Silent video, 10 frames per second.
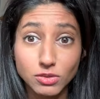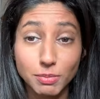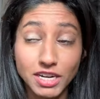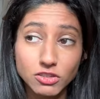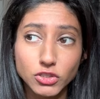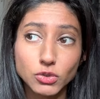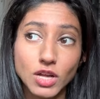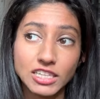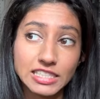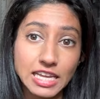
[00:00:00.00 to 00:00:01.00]
medical school,
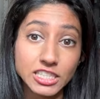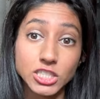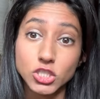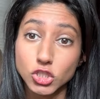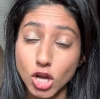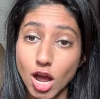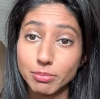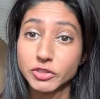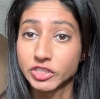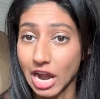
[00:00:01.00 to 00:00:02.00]
I decided to stop
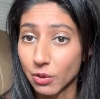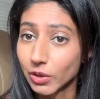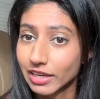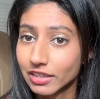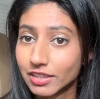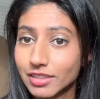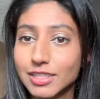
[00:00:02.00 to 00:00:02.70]
showering.